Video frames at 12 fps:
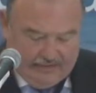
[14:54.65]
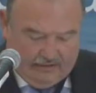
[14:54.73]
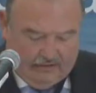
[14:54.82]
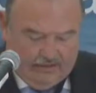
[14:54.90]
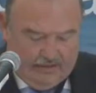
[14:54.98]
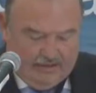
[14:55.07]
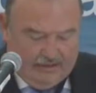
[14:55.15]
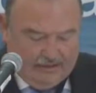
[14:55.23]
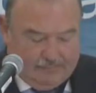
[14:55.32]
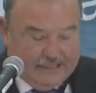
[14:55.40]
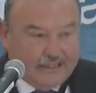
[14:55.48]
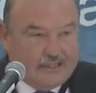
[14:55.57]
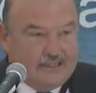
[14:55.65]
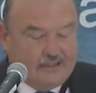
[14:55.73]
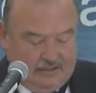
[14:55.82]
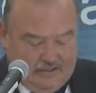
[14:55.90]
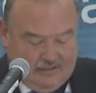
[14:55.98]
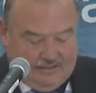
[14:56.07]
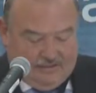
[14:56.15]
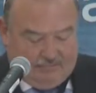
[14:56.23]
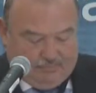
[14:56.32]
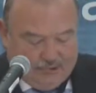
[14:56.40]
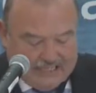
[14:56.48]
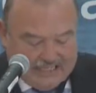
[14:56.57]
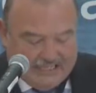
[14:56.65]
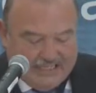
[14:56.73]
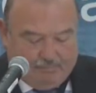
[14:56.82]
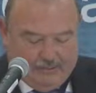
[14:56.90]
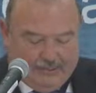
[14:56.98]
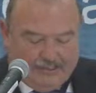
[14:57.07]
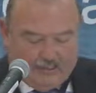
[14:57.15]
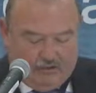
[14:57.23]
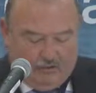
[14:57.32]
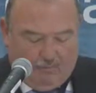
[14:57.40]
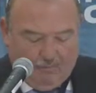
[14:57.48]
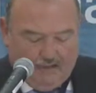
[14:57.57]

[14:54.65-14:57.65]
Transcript: applied to the new paradigm of open data